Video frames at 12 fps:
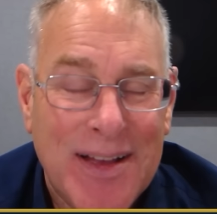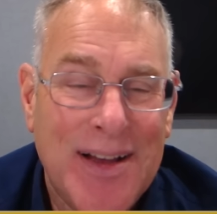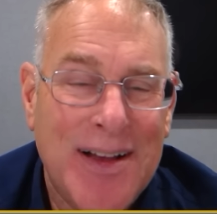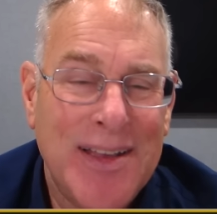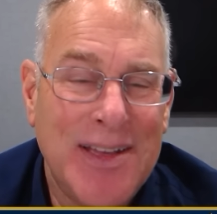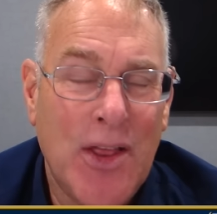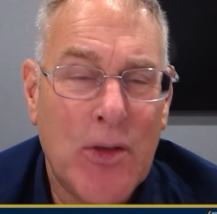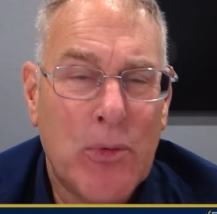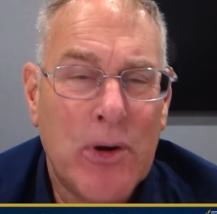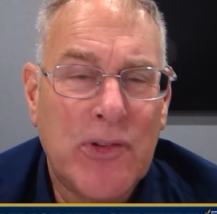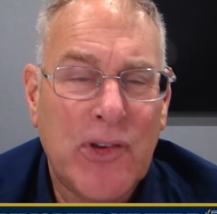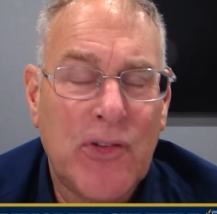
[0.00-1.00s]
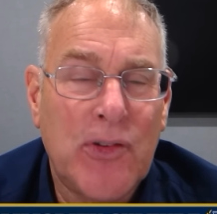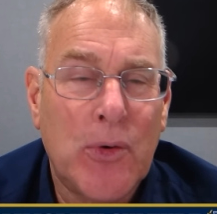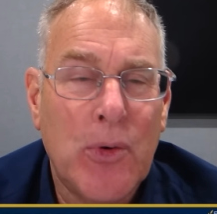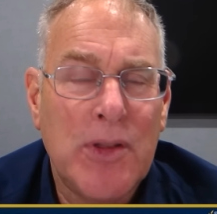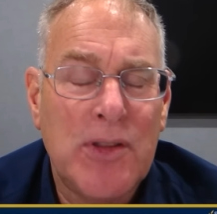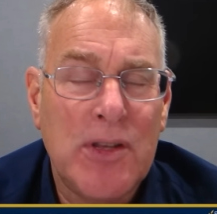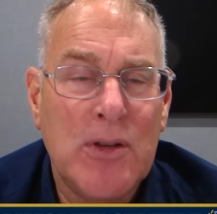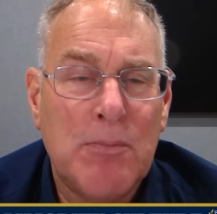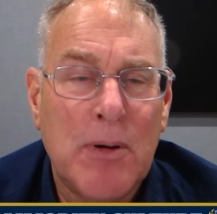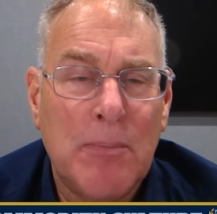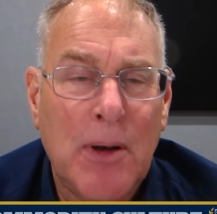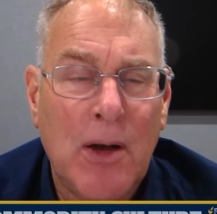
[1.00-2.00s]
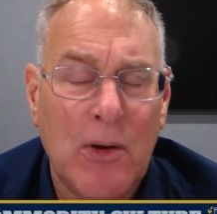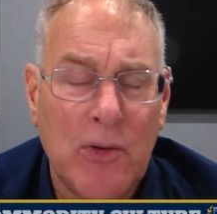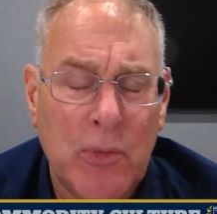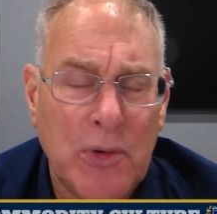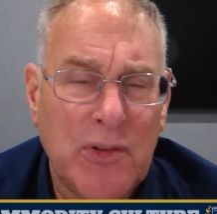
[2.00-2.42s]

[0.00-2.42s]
Uh, in other words, is the grid that you propose,